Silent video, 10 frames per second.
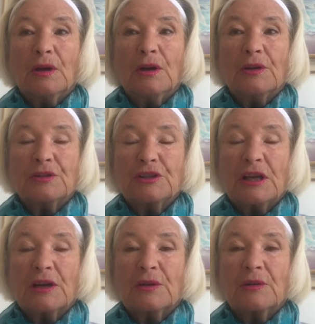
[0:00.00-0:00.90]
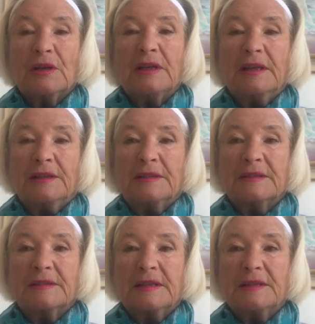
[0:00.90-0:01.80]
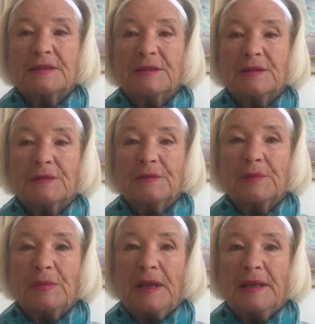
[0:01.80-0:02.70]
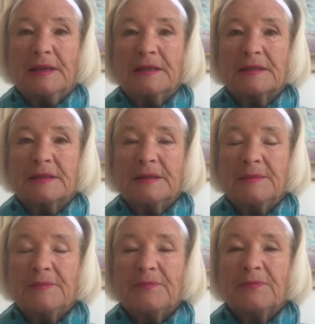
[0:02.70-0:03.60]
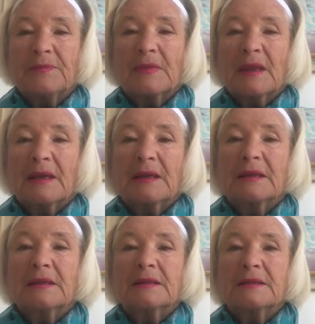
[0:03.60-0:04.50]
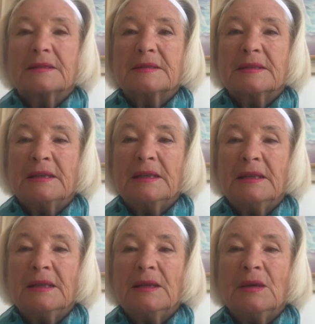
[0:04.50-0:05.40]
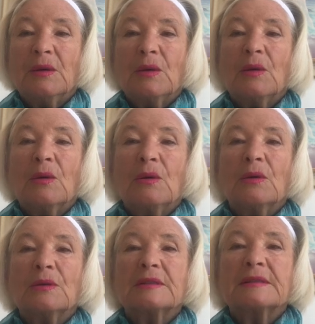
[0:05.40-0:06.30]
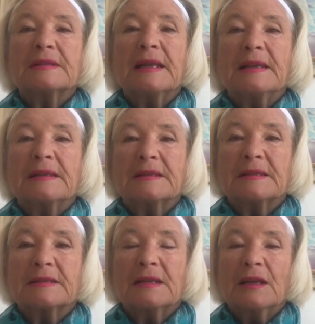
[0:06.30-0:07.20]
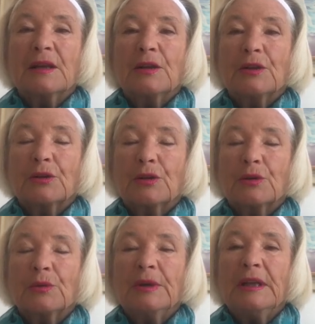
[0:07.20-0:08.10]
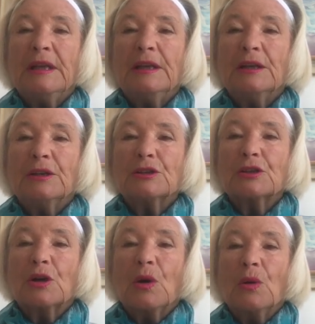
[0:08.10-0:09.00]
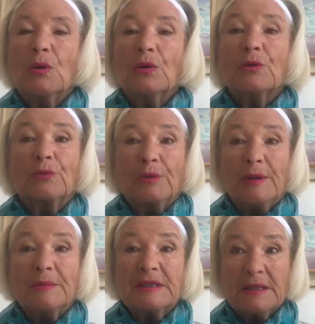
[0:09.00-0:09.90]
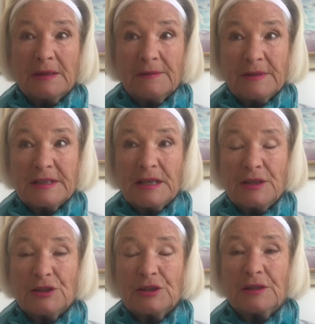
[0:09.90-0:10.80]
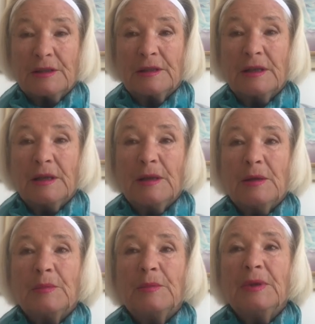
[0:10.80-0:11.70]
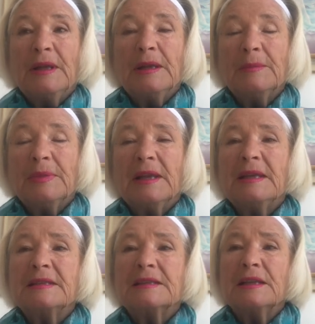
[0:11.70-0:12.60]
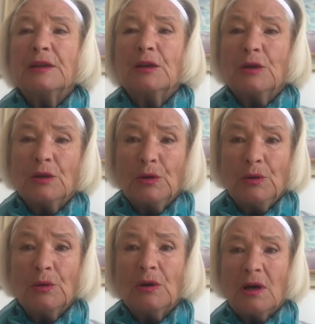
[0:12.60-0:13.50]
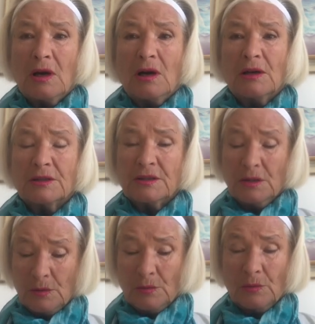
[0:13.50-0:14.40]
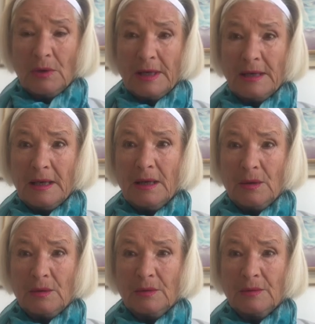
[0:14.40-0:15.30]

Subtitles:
earth chakra in the center of the planet. See or sense the green and gold rimmed invitation being placed in your heart right now.